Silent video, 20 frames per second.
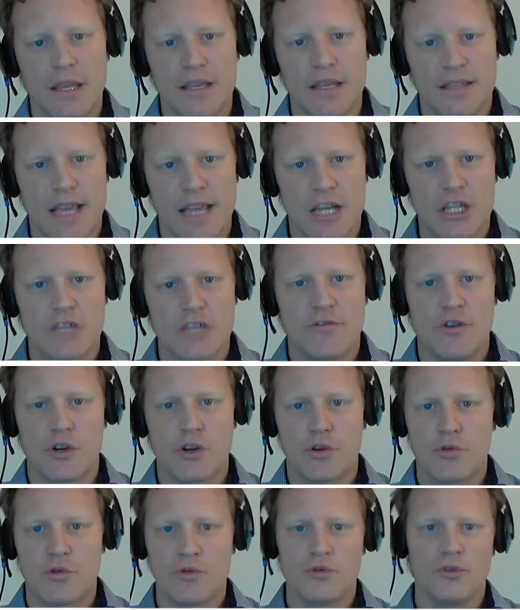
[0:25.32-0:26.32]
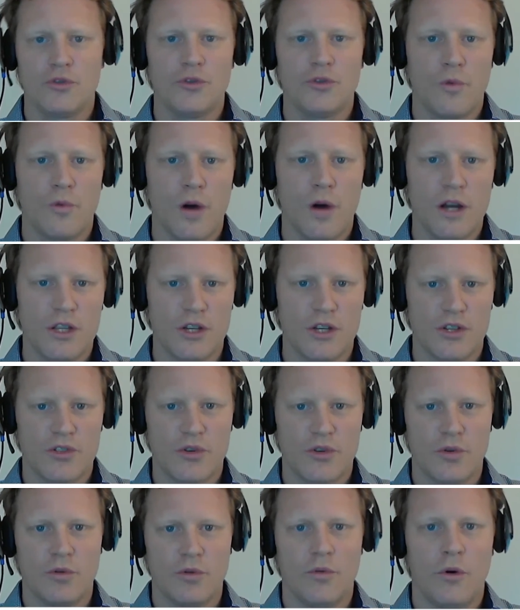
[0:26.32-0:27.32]
is actually very crucial to watch here.
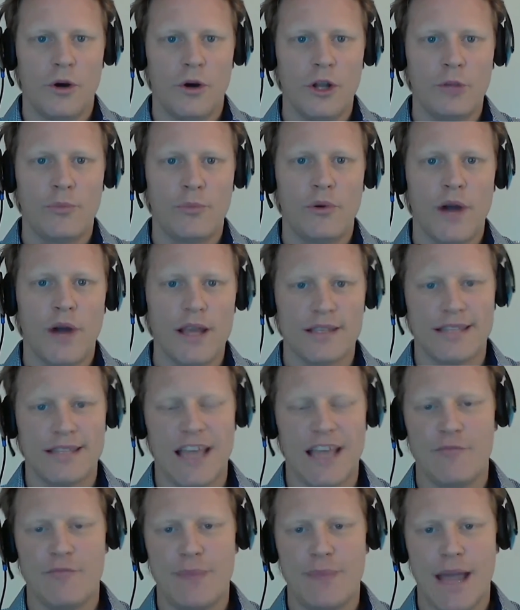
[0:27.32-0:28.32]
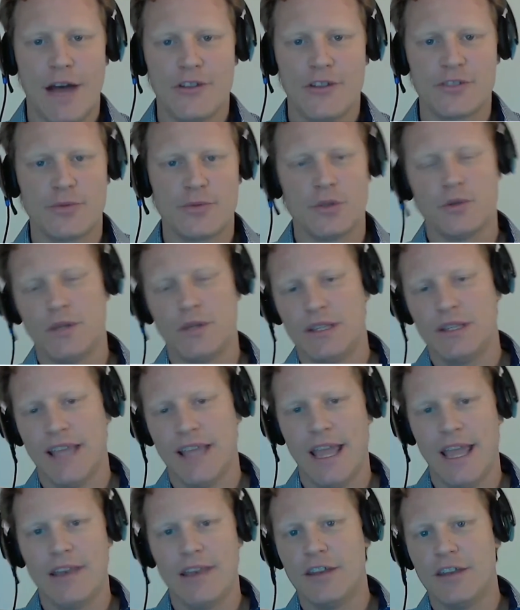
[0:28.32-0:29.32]
So oil prices have bounced between
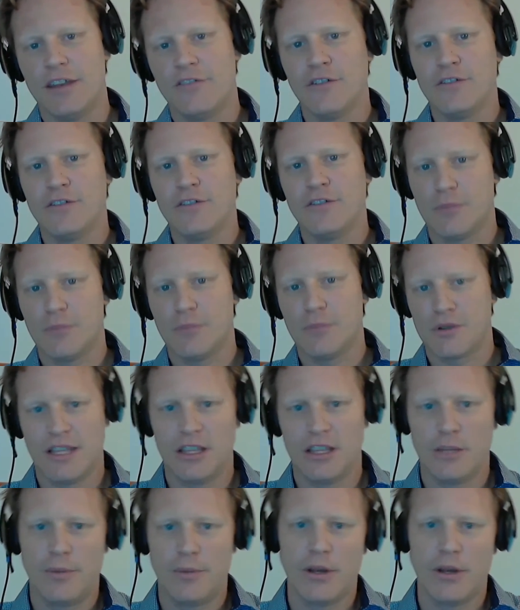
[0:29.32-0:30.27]
10 and 15%,